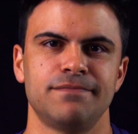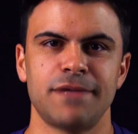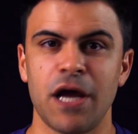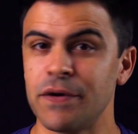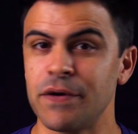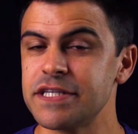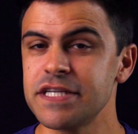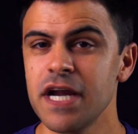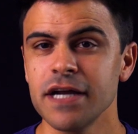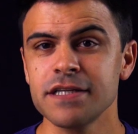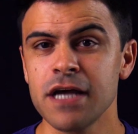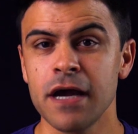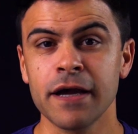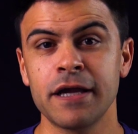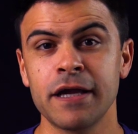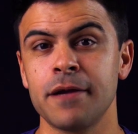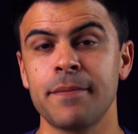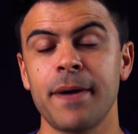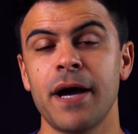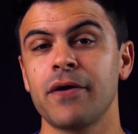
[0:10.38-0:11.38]
Now, he's not
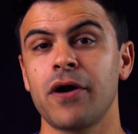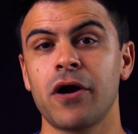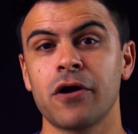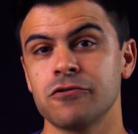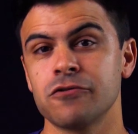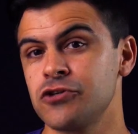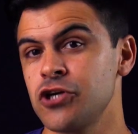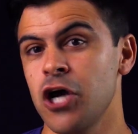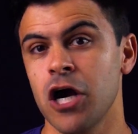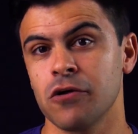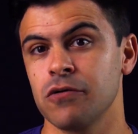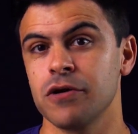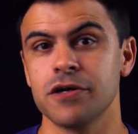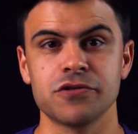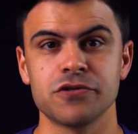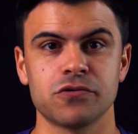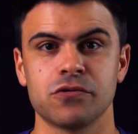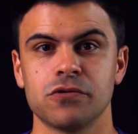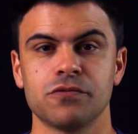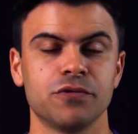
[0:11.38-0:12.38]
talking about our
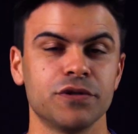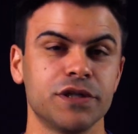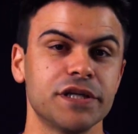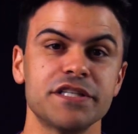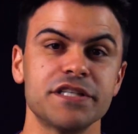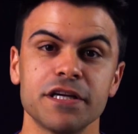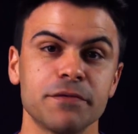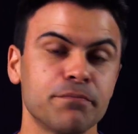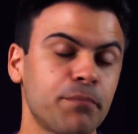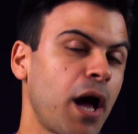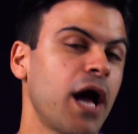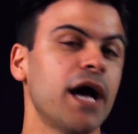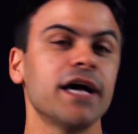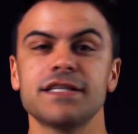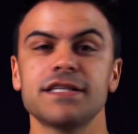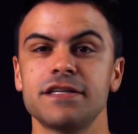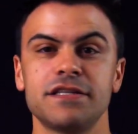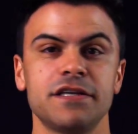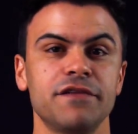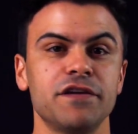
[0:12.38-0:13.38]
chakras or releasing
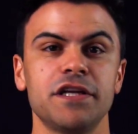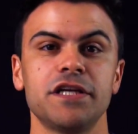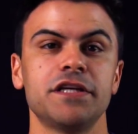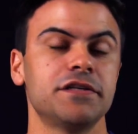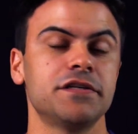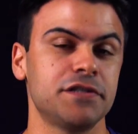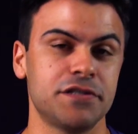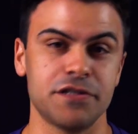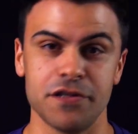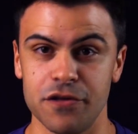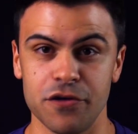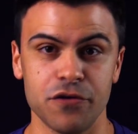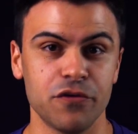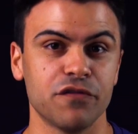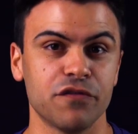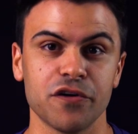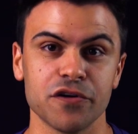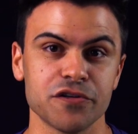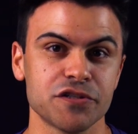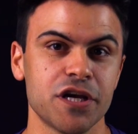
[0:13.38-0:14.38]
positivity into the
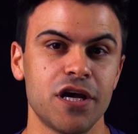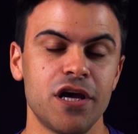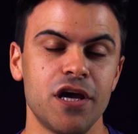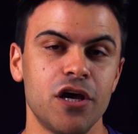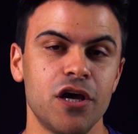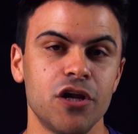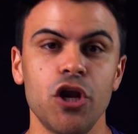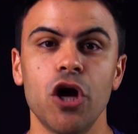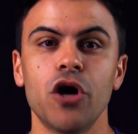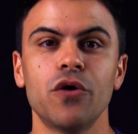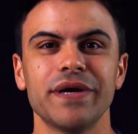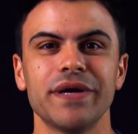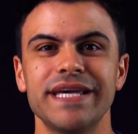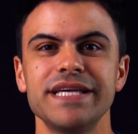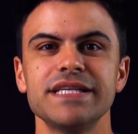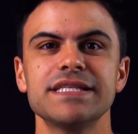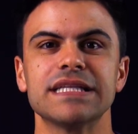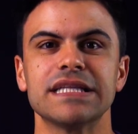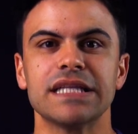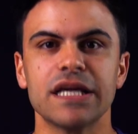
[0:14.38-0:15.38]
universe. No, he
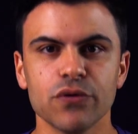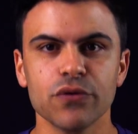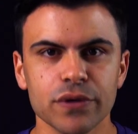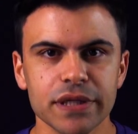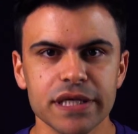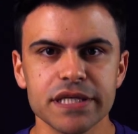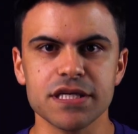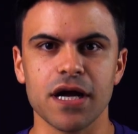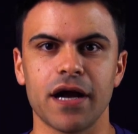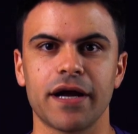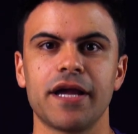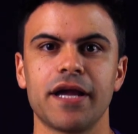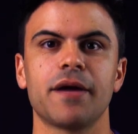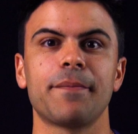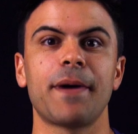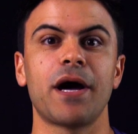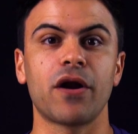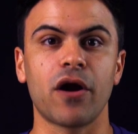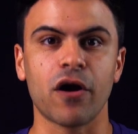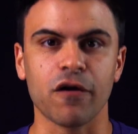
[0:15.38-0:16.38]
is literally talking
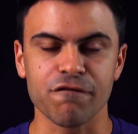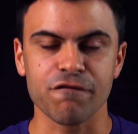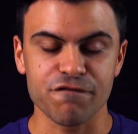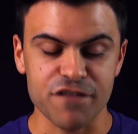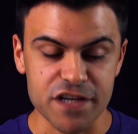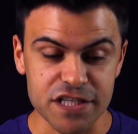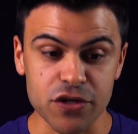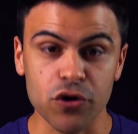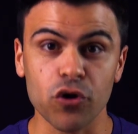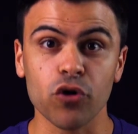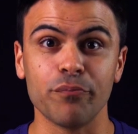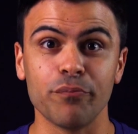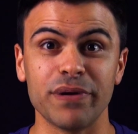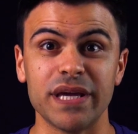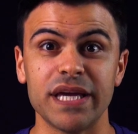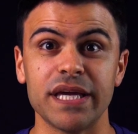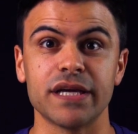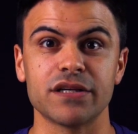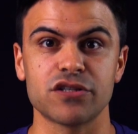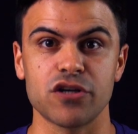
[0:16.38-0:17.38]
about our physical
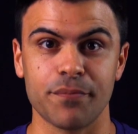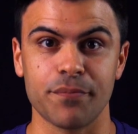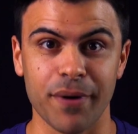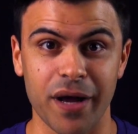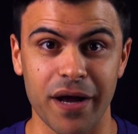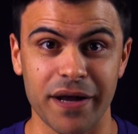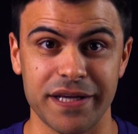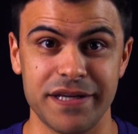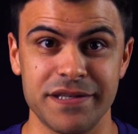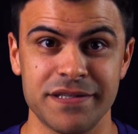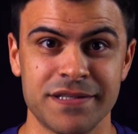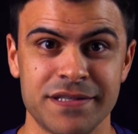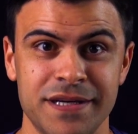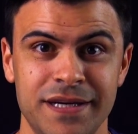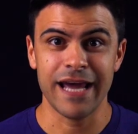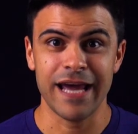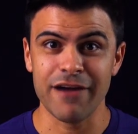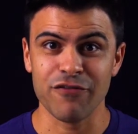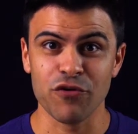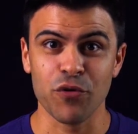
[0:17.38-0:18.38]
beings, our bodies.
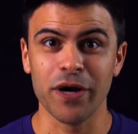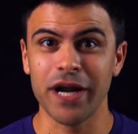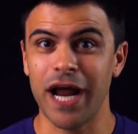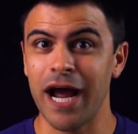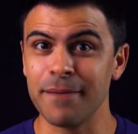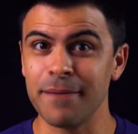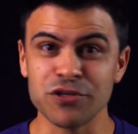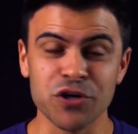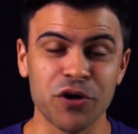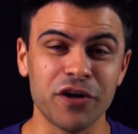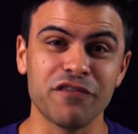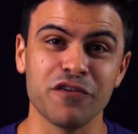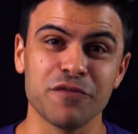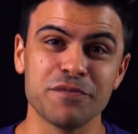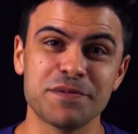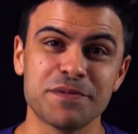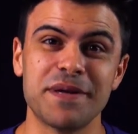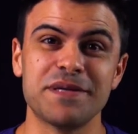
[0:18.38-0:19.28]
Hey everyone, I'm Tony from